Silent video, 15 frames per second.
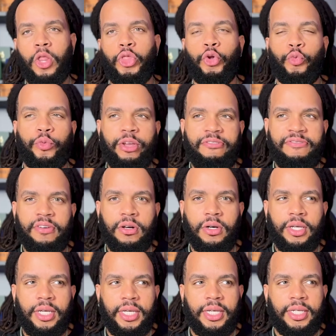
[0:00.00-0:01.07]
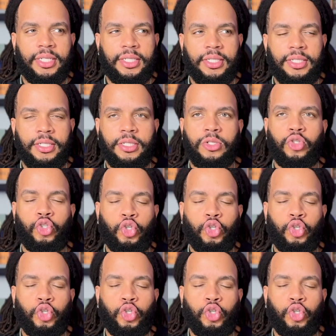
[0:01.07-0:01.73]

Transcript: The refill is